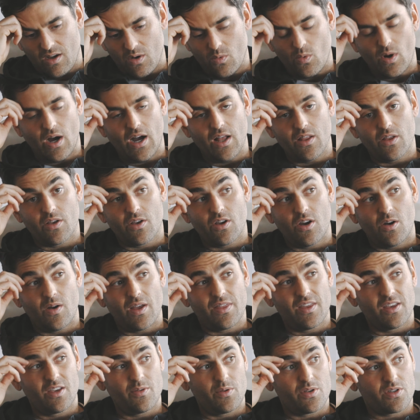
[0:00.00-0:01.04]
a while ago.
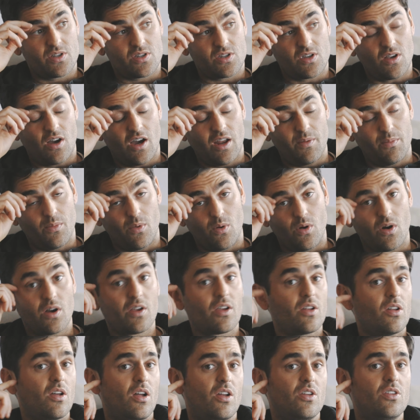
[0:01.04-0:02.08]
I think it was Scott
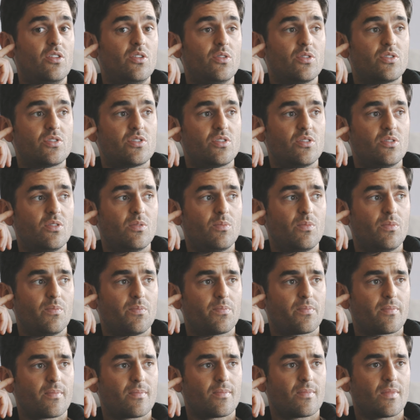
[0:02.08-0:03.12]
Morgan on YouTube,
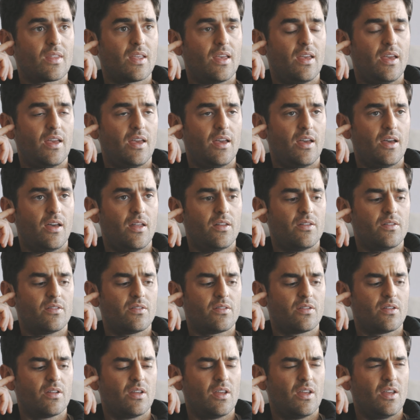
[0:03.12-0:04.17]

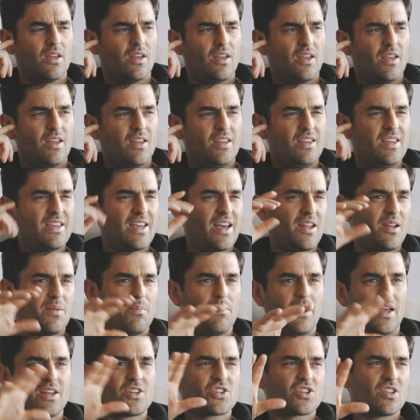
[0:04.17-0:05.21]
and he kind
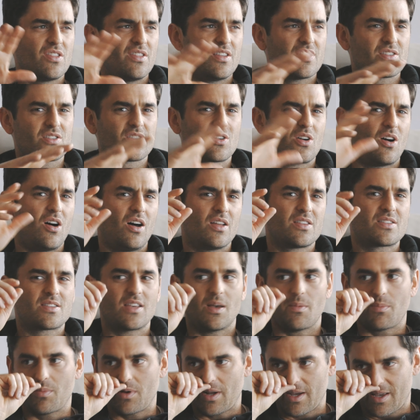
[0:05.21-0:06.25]
of mentioned this
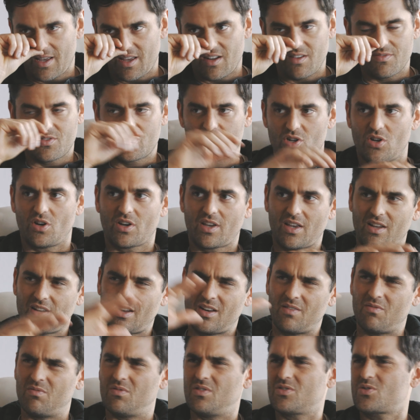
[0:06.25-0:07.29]
concept, but I kind of took it
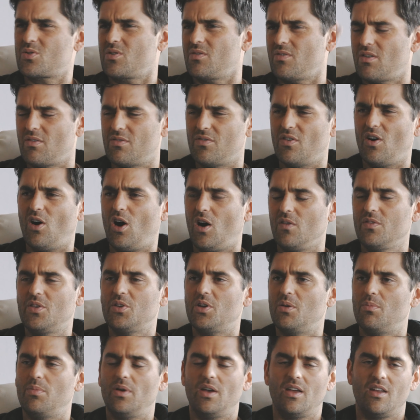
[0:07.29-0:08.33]
and sort of evolved
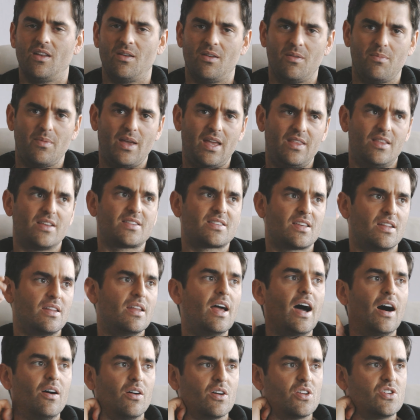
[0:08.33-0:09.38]
it a bit and made this
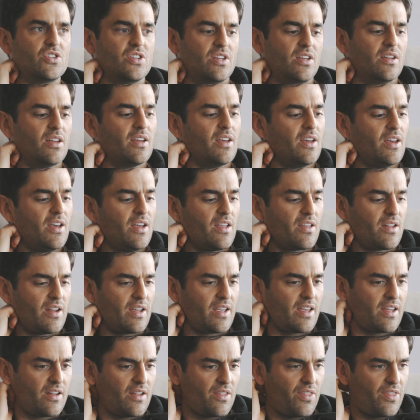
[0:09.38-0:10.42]
analogy that
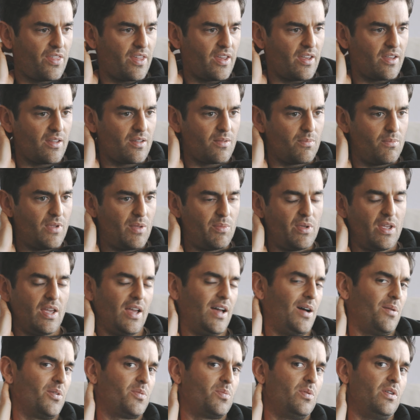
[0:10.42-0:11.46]
I kind of think maybe
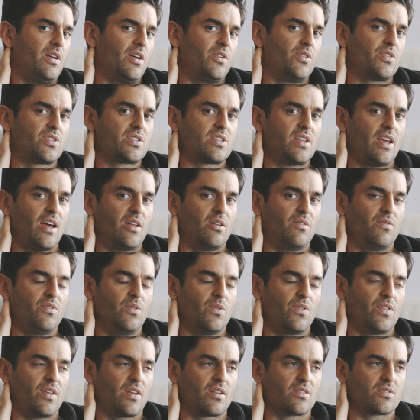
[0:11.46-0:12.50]
helped me understand a
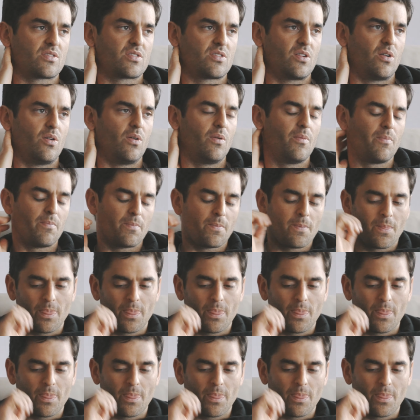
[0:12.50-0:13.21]
few things. So